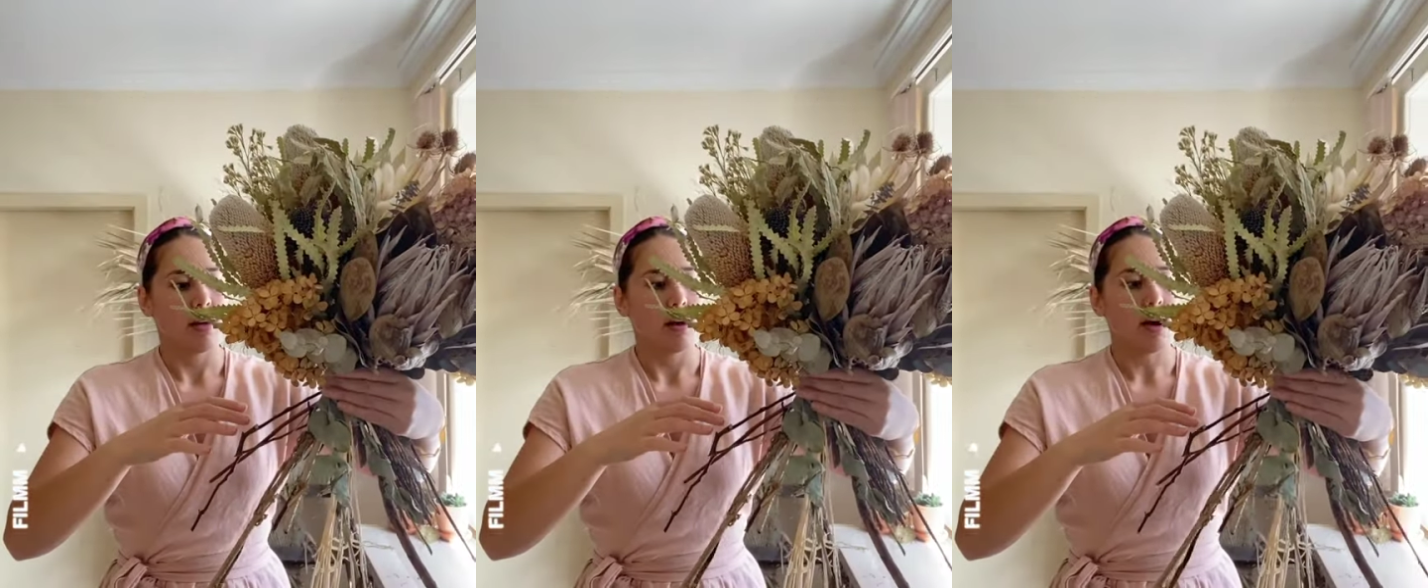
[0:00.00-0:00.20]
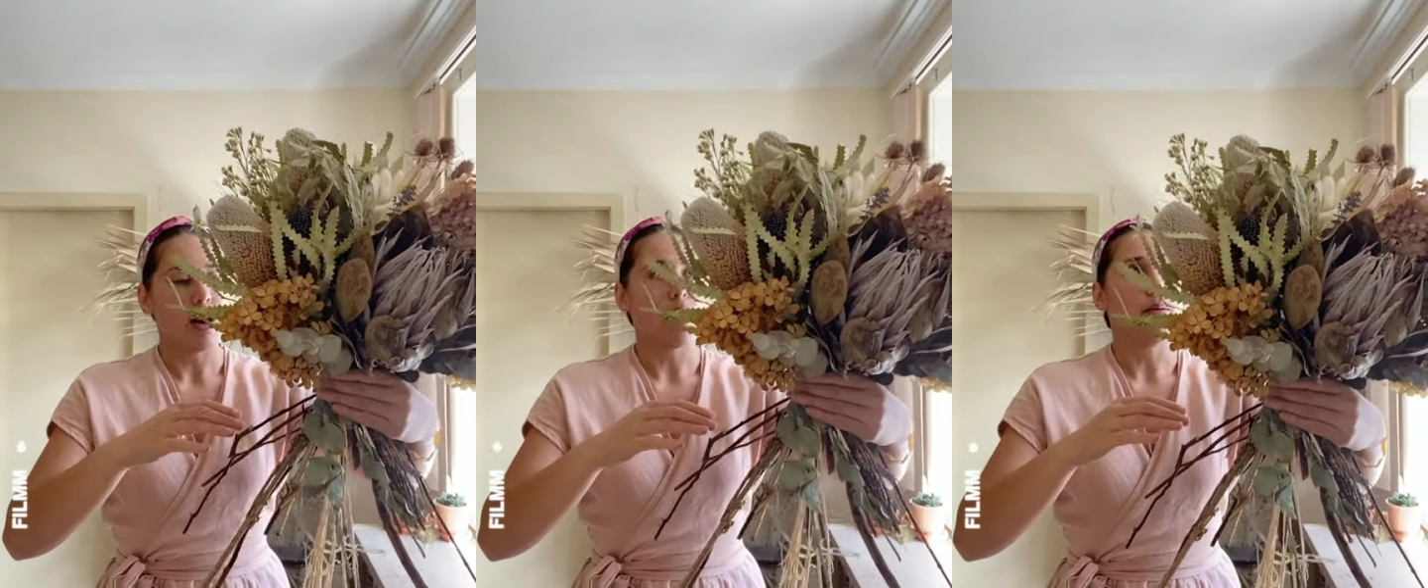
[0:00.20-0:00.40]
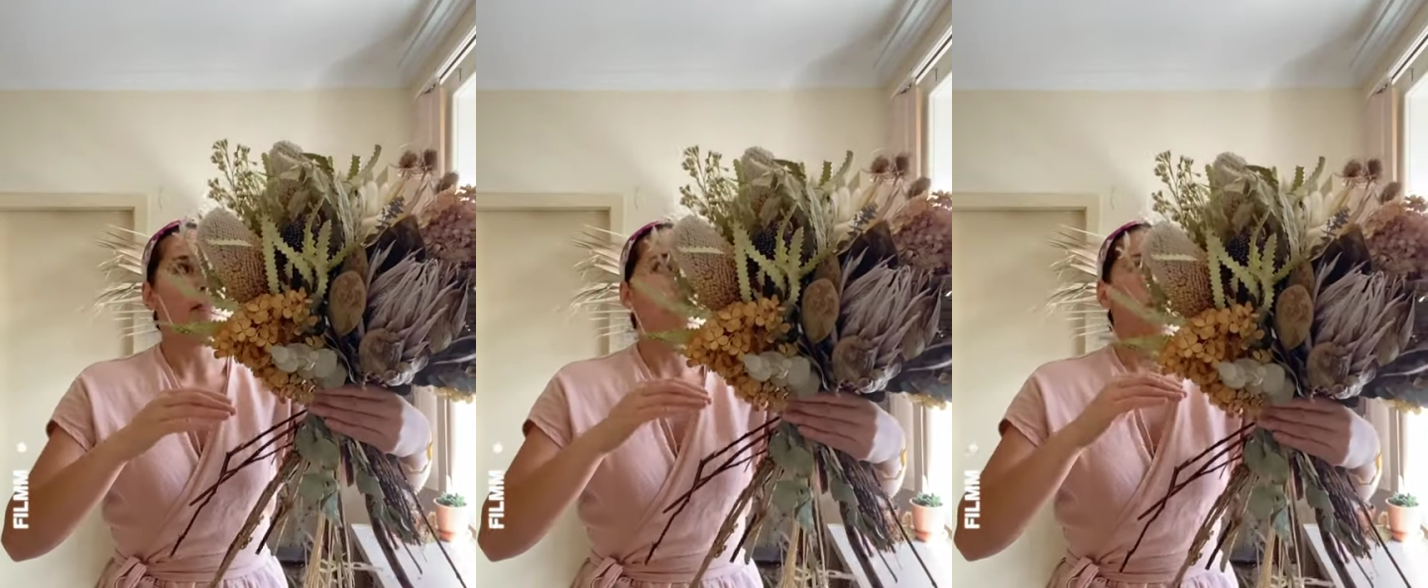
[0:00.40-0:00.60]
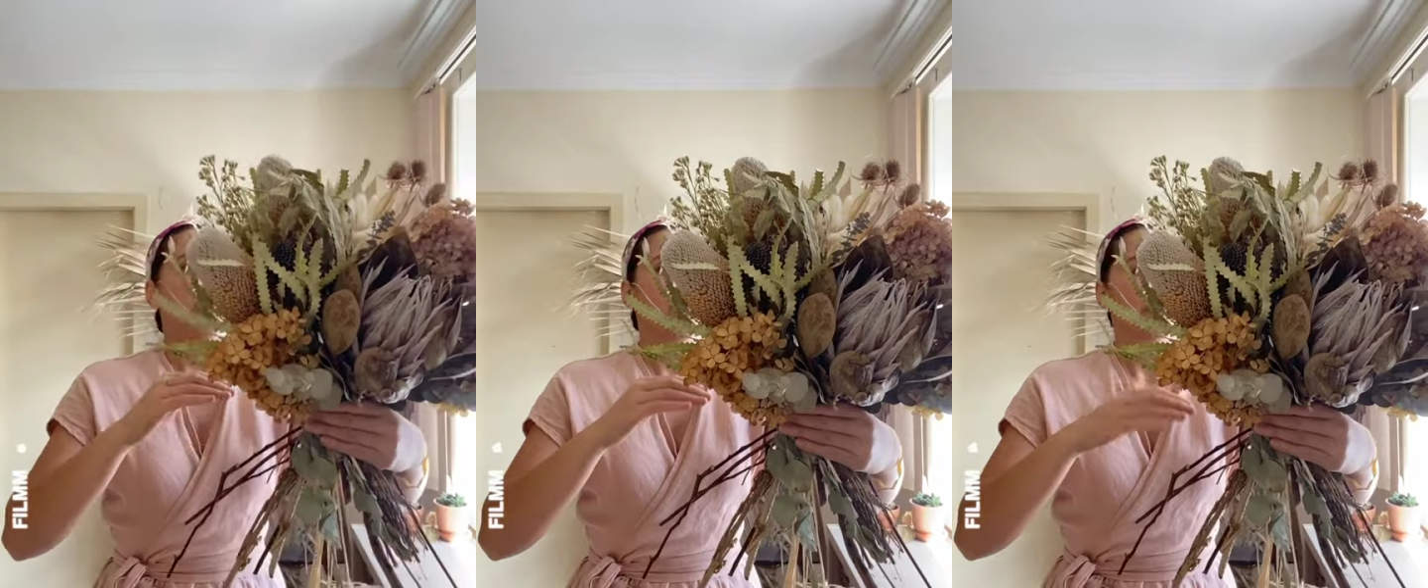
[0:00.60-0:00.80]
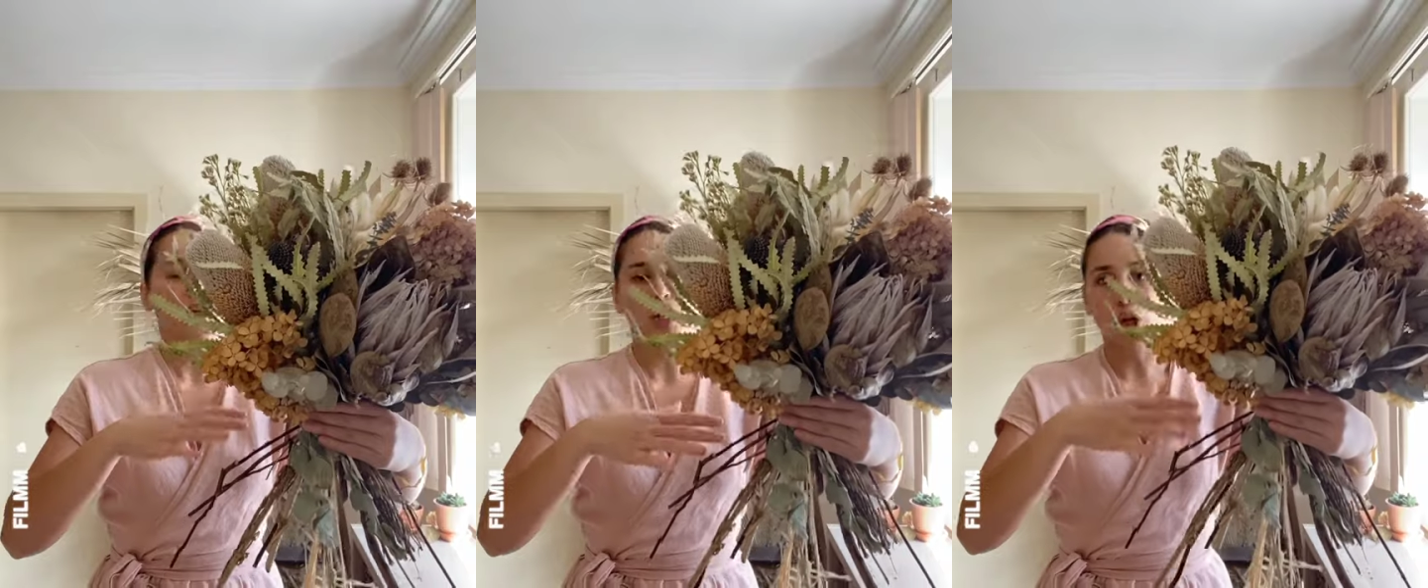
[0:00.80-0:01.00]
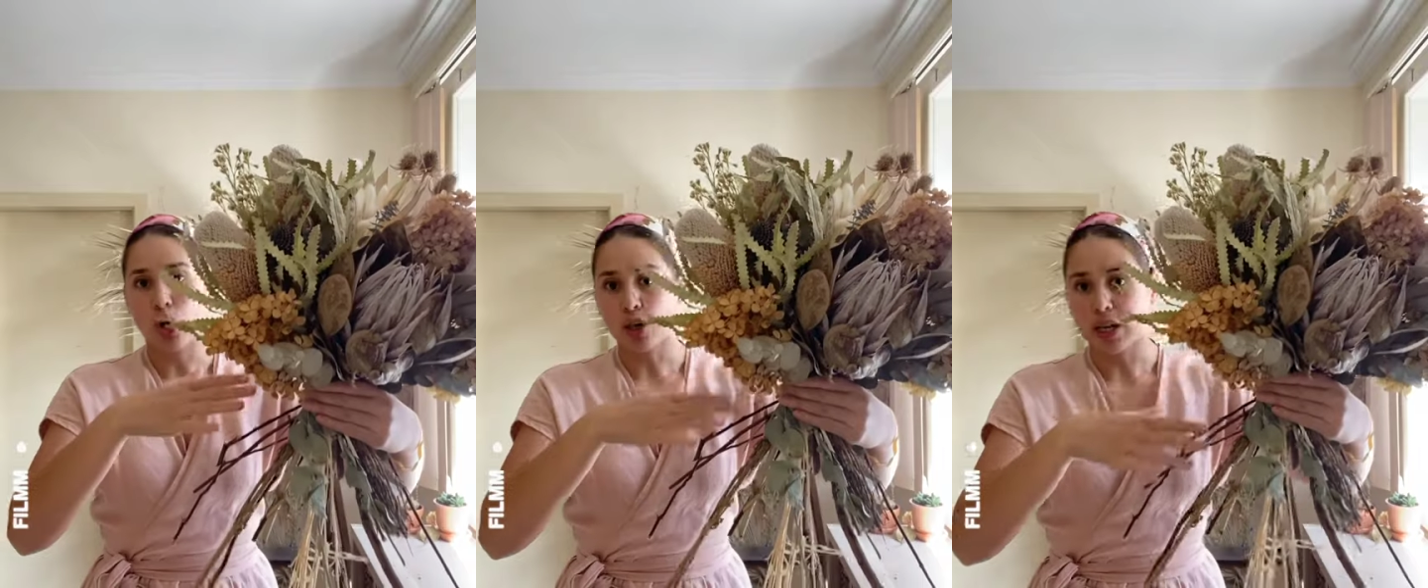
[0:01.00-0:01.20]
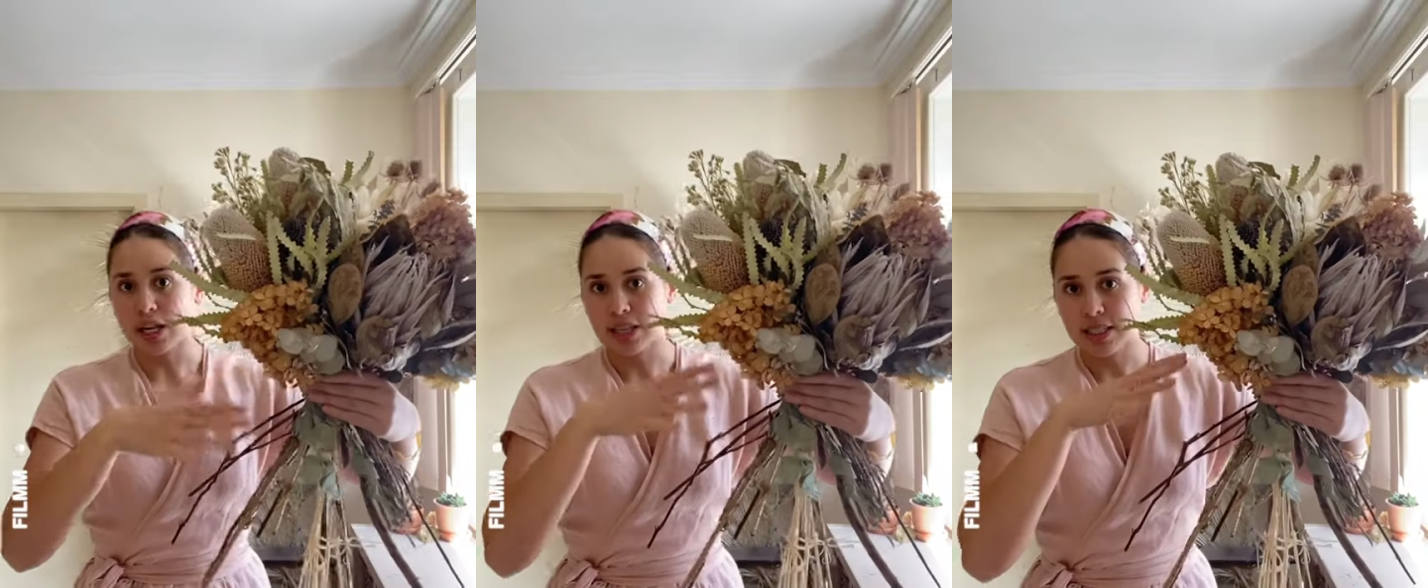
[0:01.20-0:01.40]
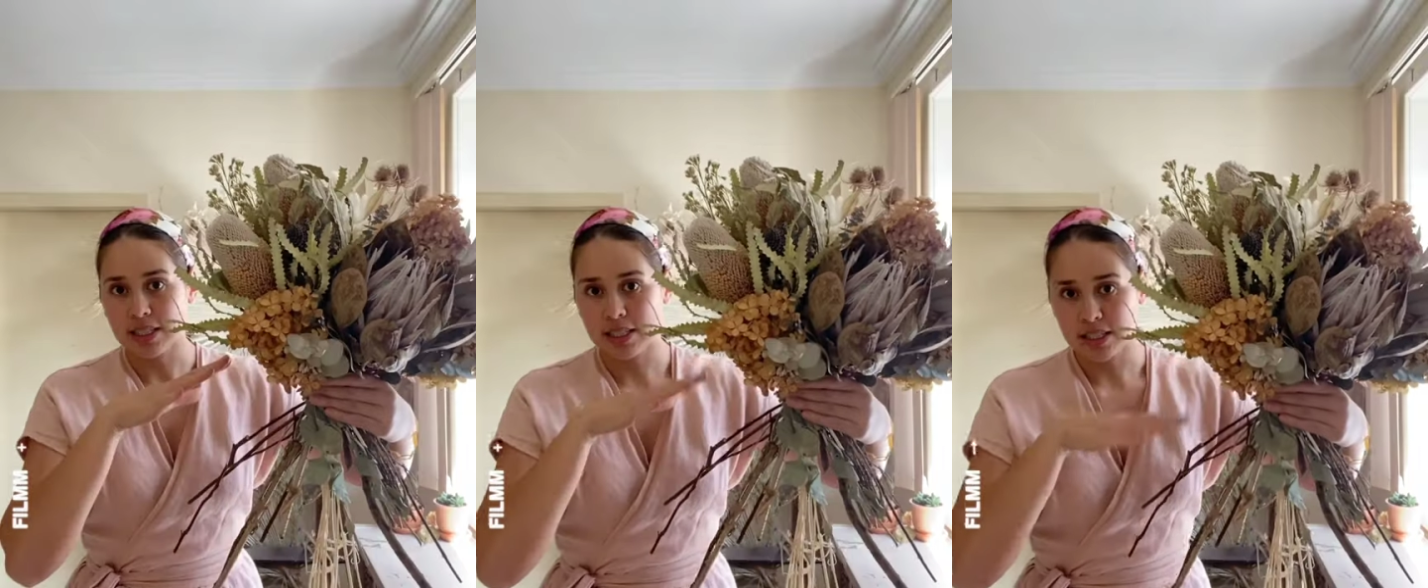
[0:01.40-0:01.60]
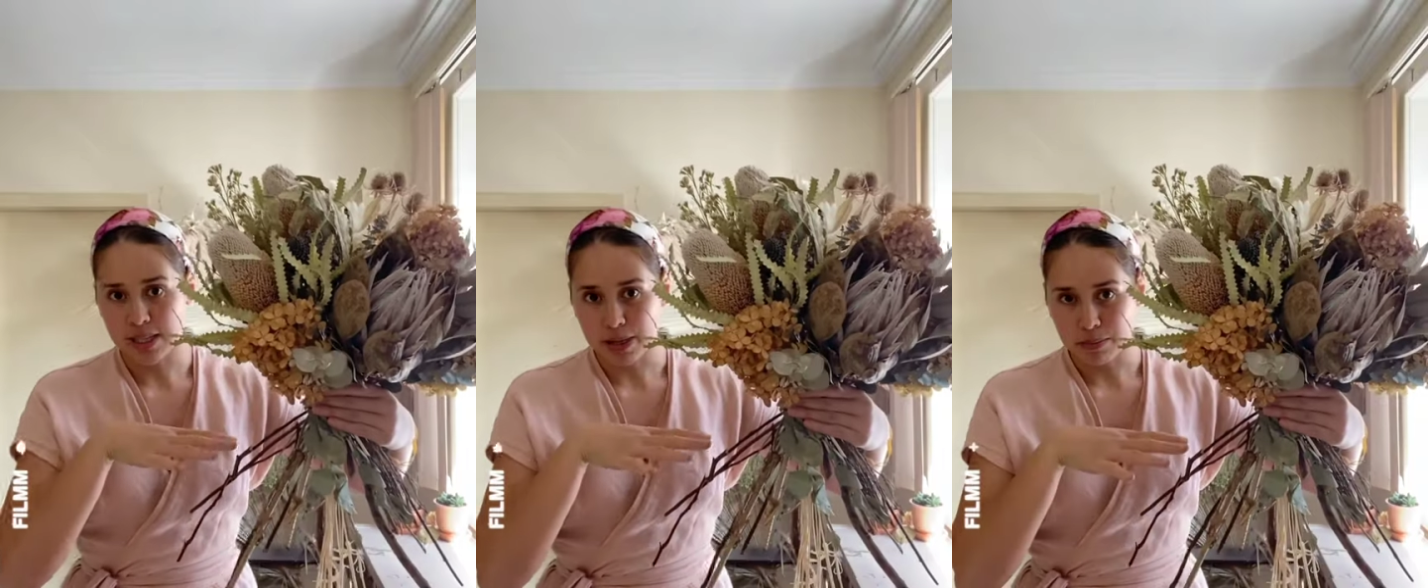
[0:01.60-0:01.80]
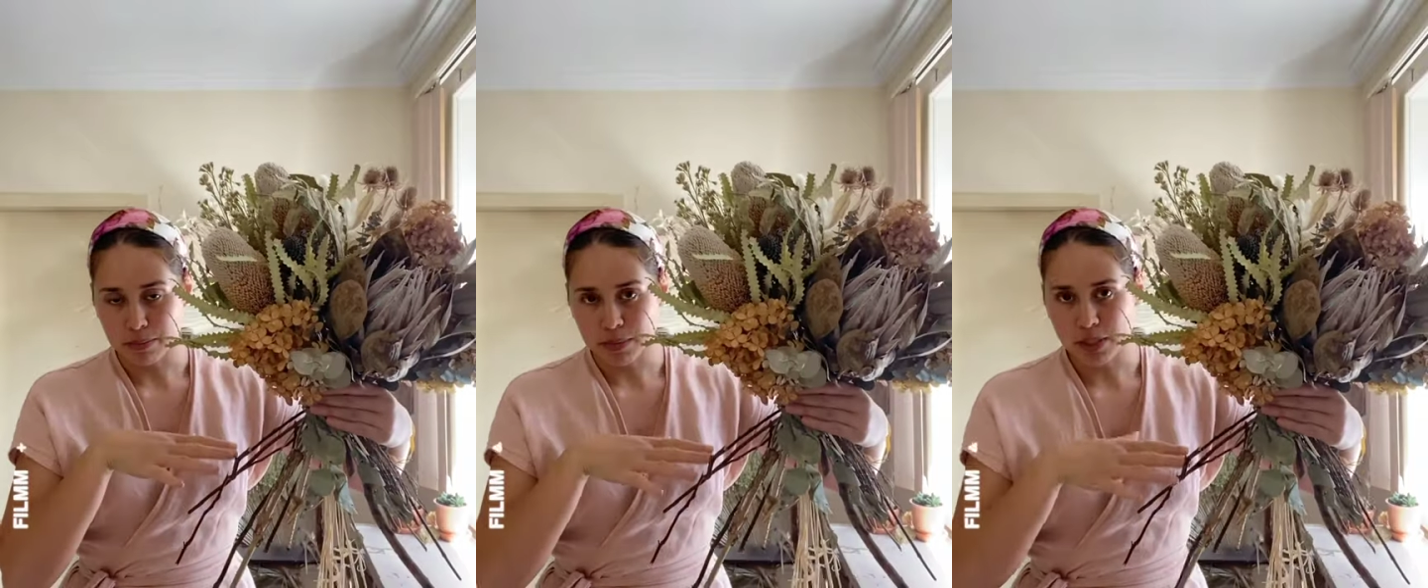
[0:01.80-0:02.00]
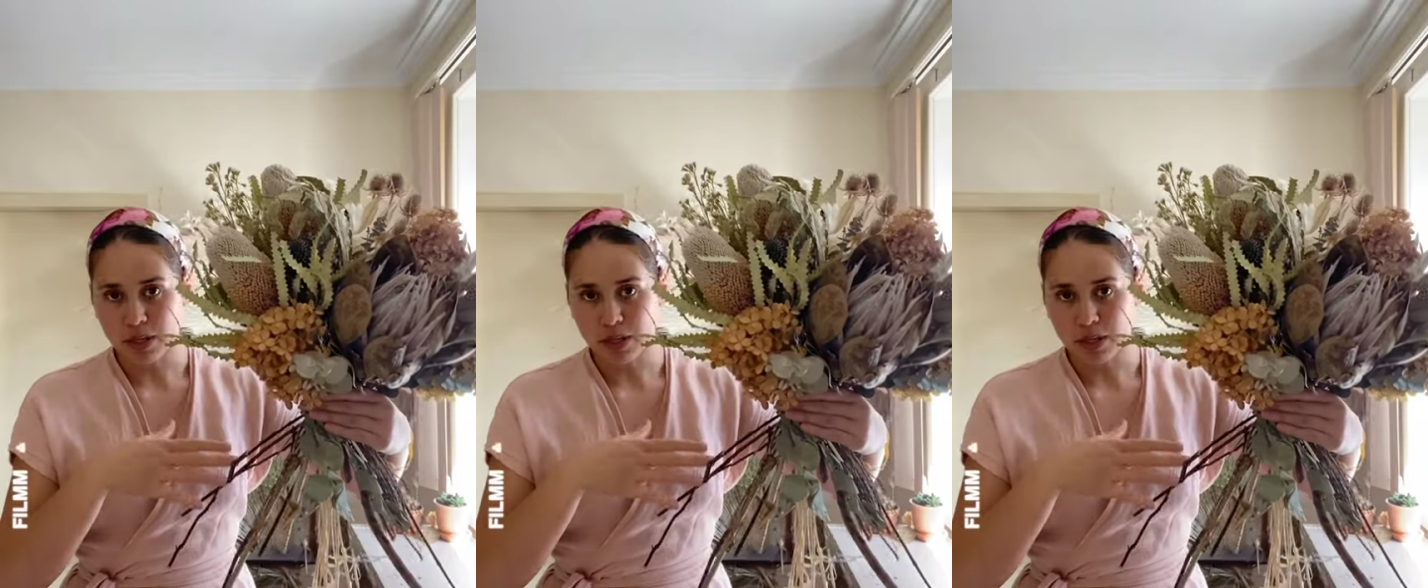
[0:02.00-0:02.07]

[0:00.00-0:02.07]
um, longer stems.